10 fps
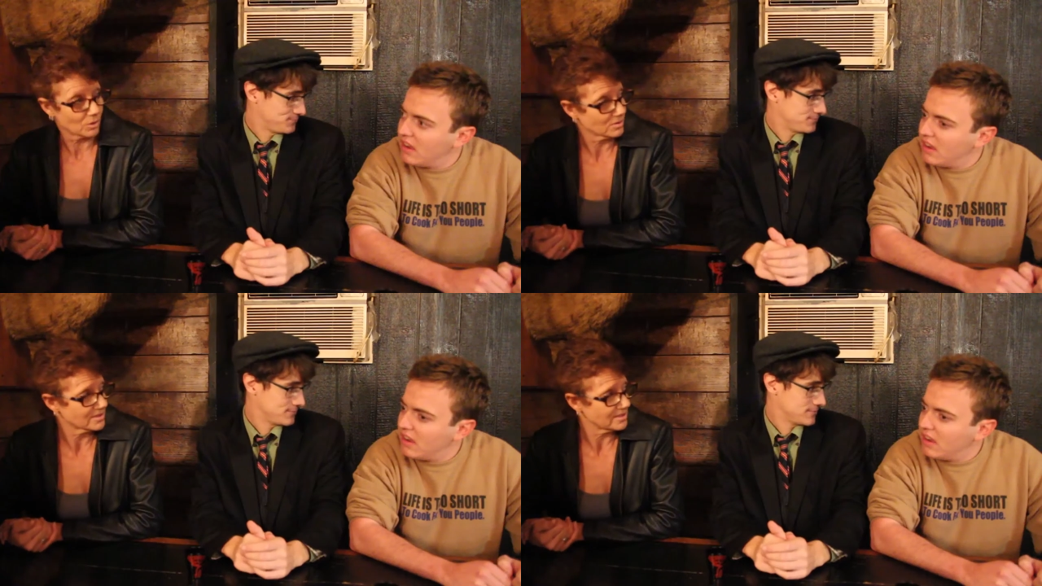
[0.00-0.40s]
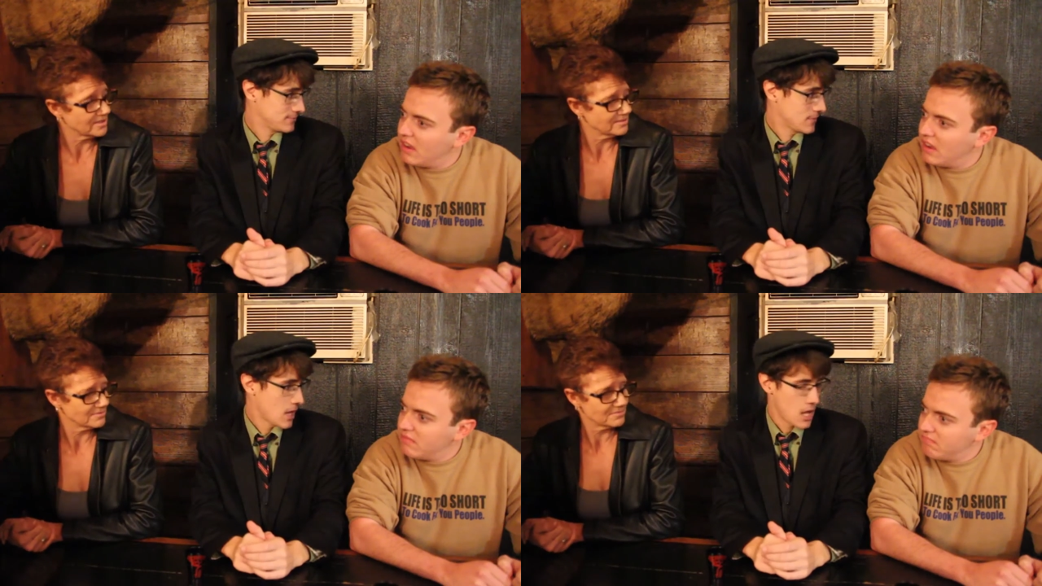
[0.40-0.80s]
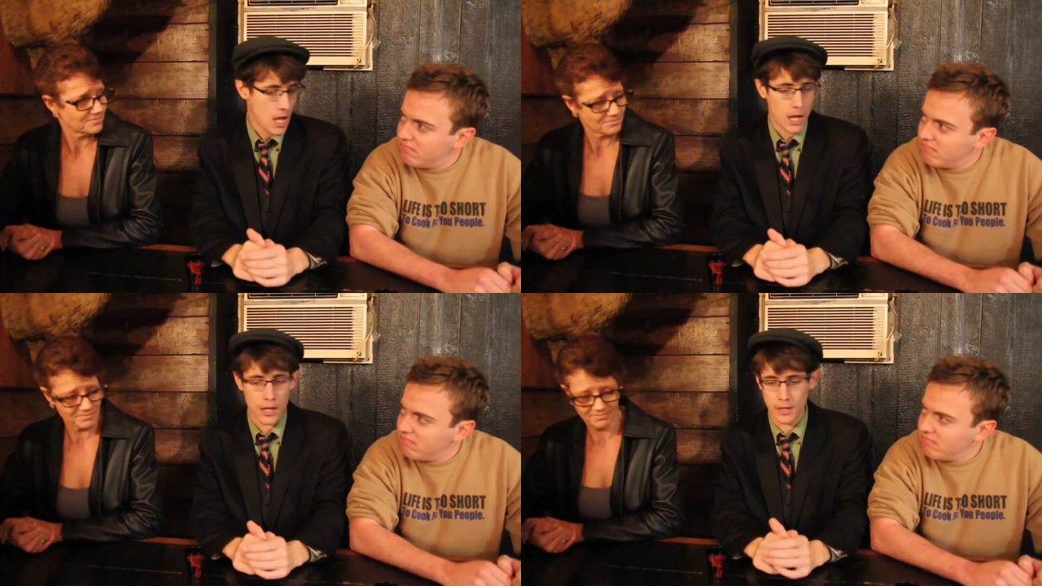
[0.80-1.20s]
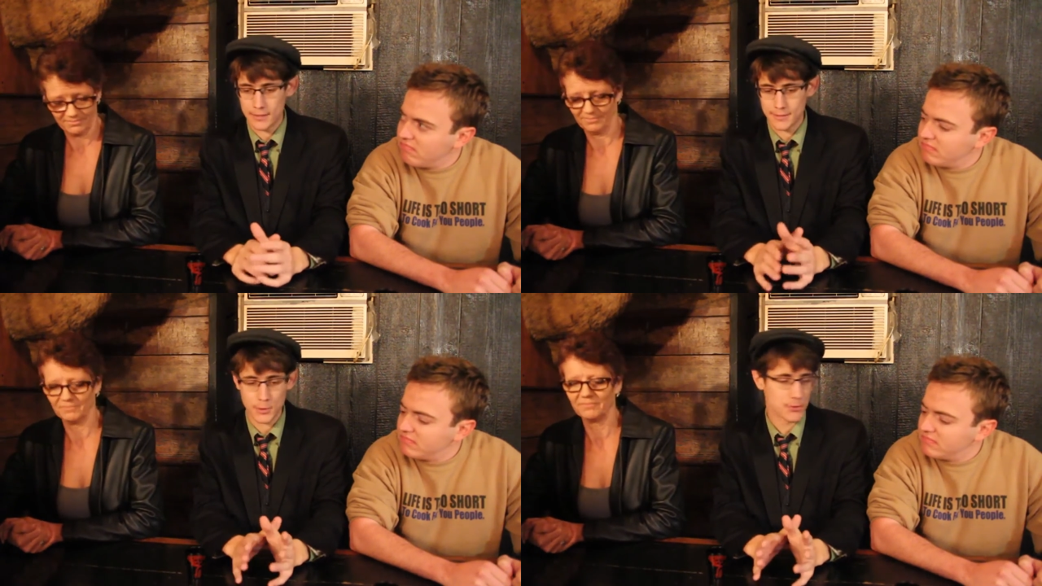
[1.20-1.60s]
Speaker 1: Goldstein?
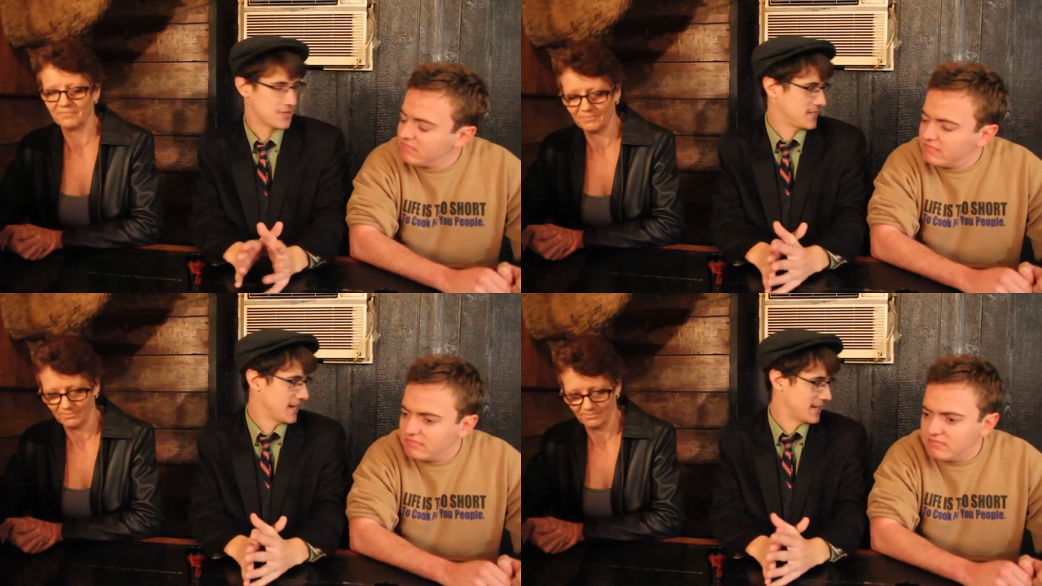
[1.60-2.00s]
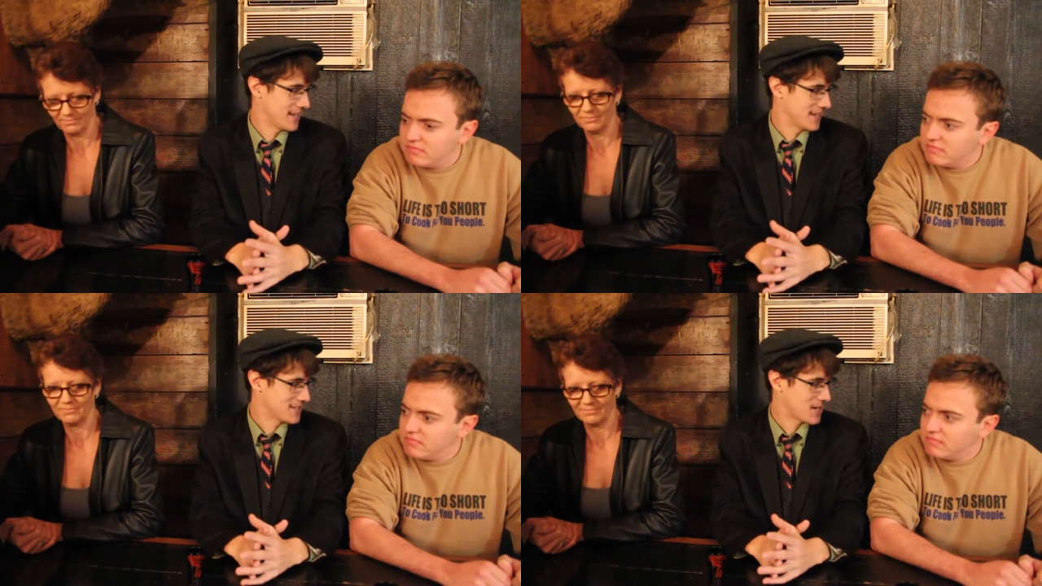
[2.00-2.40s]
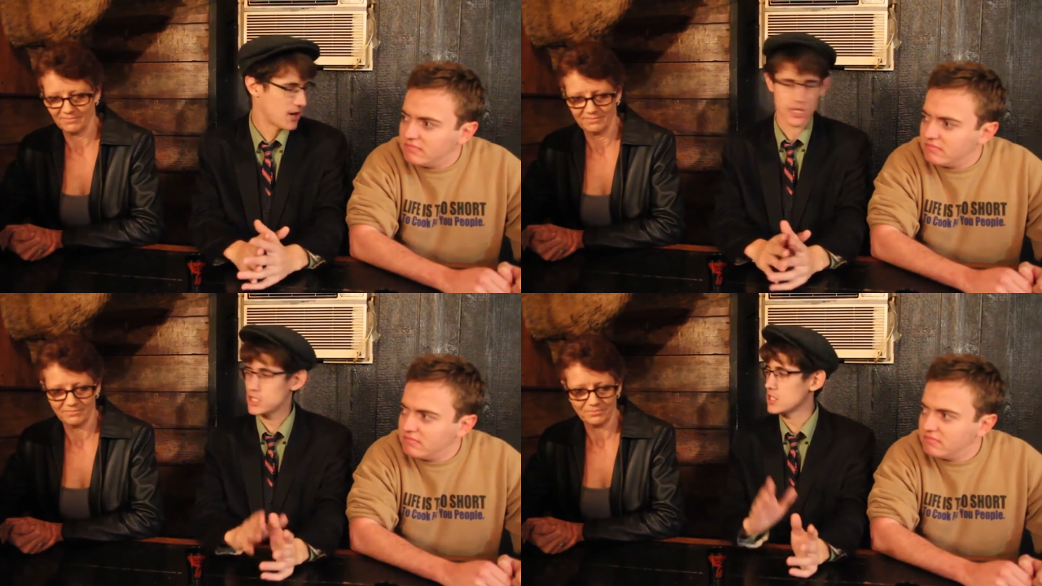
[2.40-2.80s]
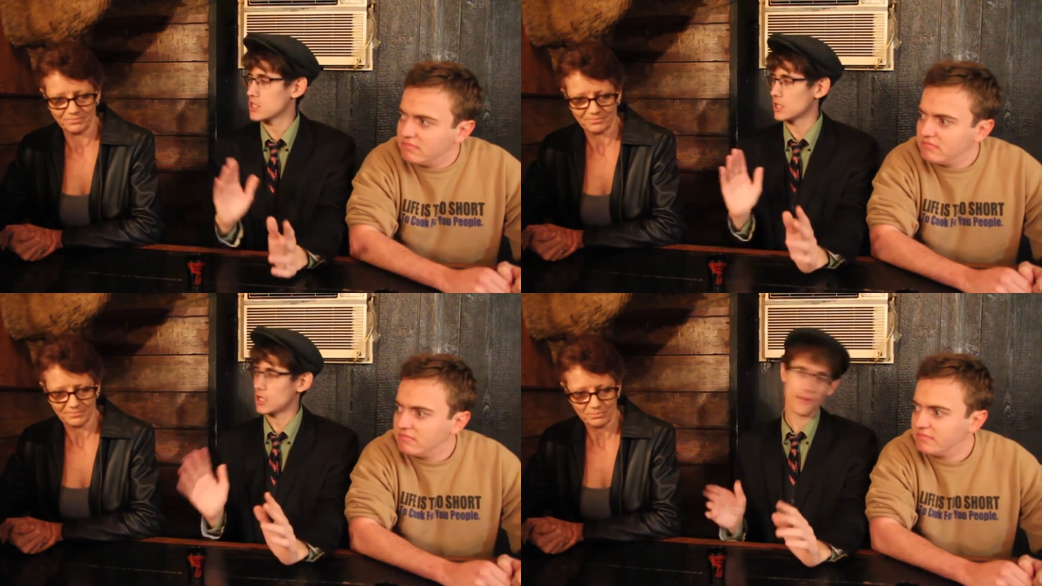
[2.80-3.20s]
Oh, Goldstein. Sorry,
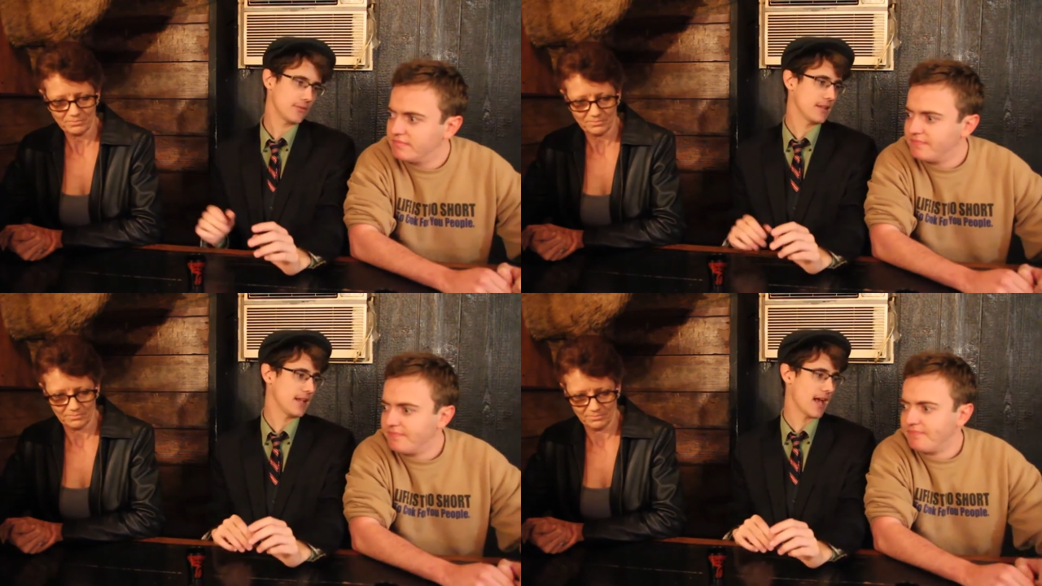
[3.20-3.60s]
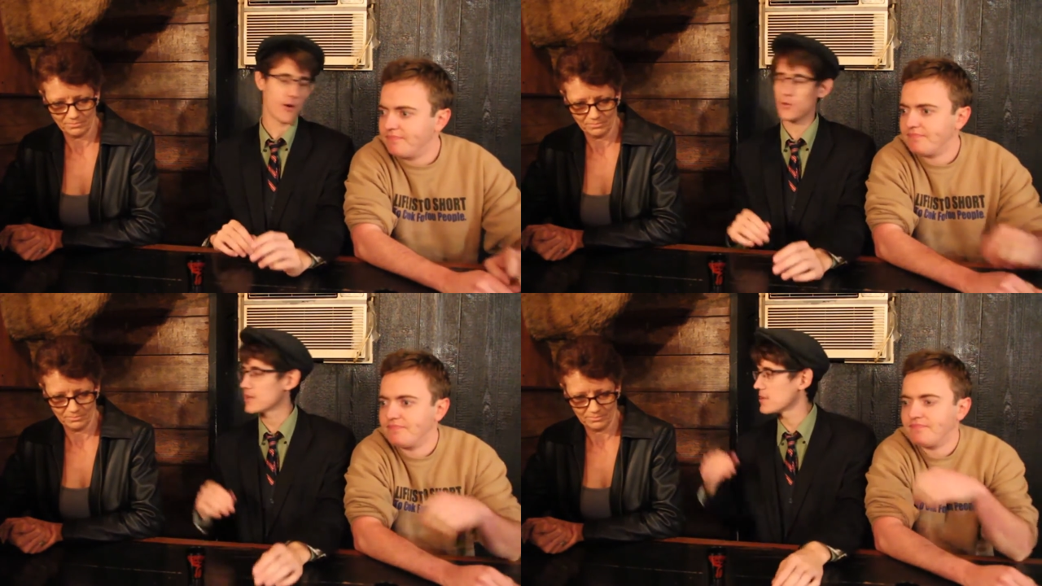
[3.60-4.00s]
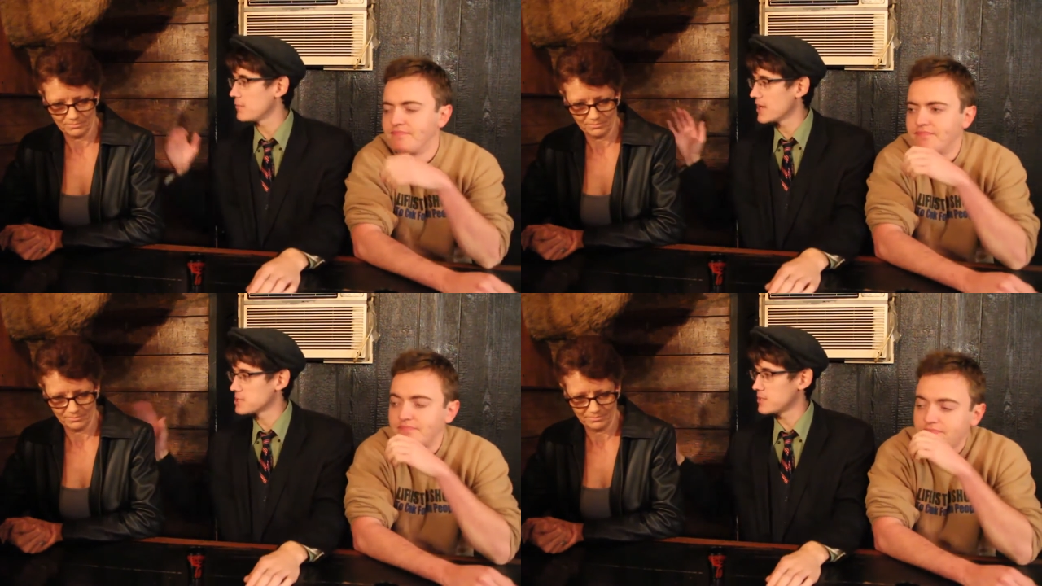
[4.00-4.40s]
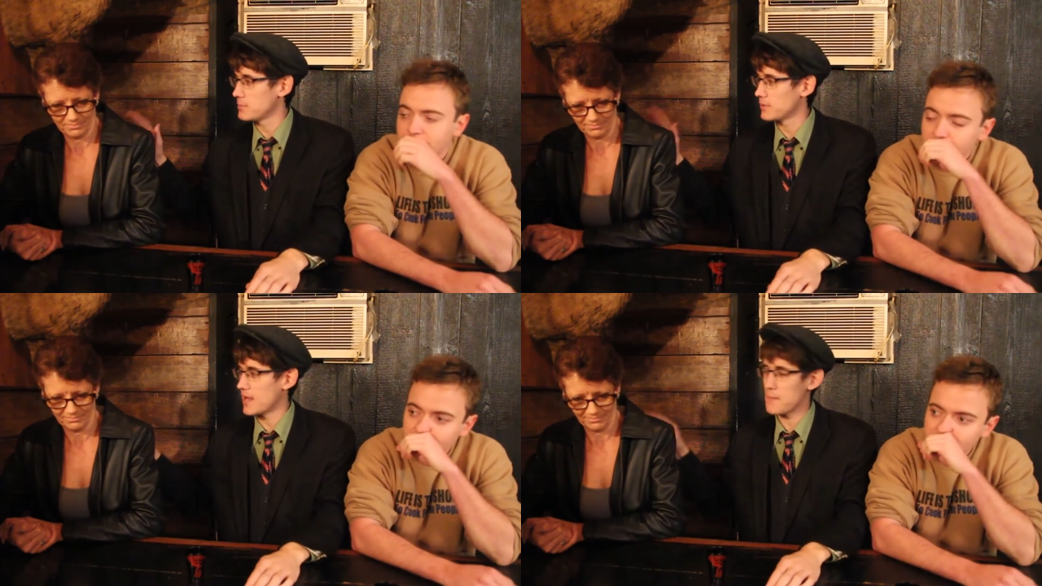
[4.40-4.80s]
she's a lovely gal. One of the best
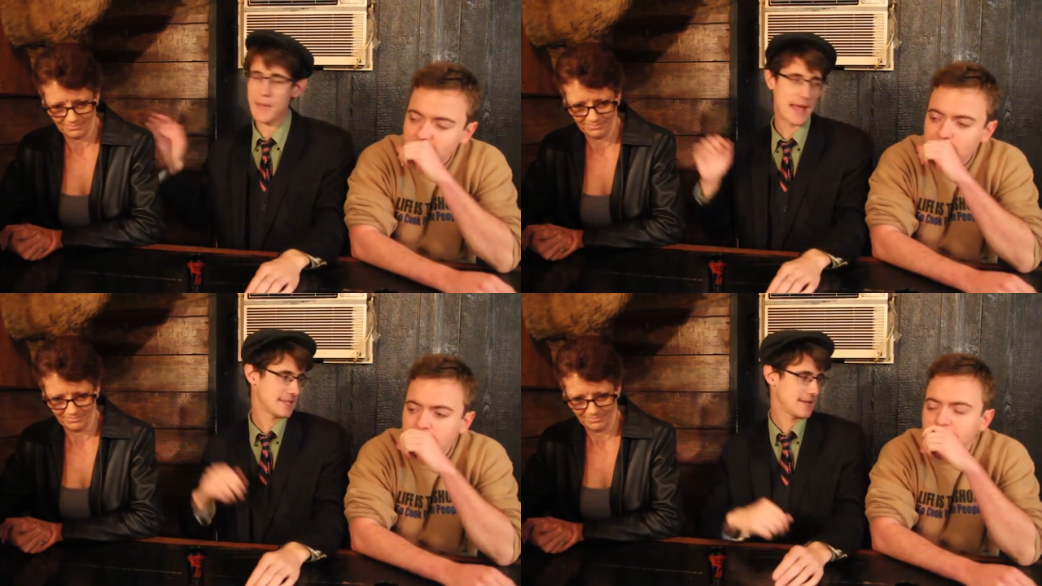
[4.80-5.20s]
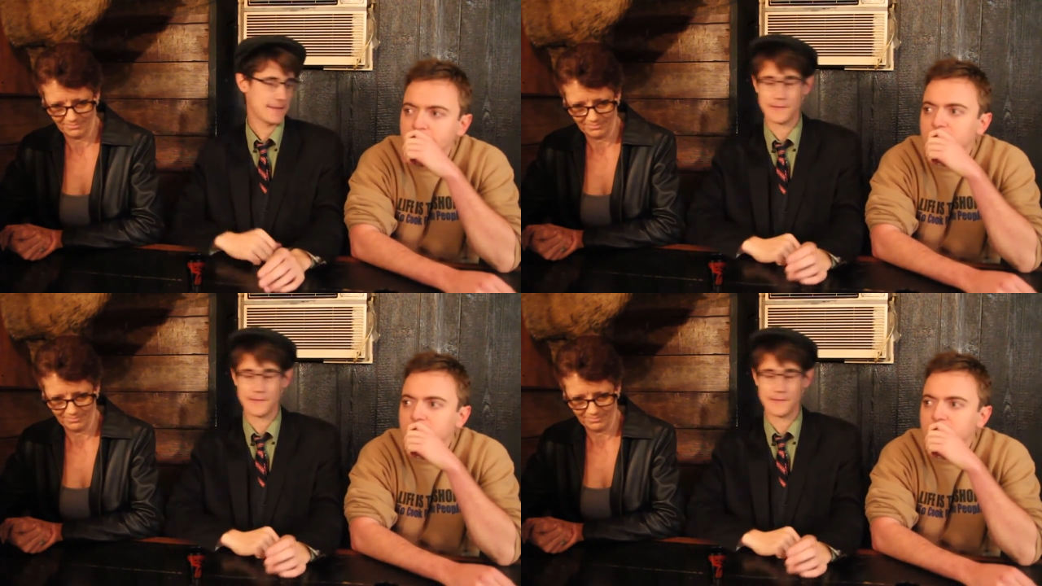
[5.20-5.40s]
people I met.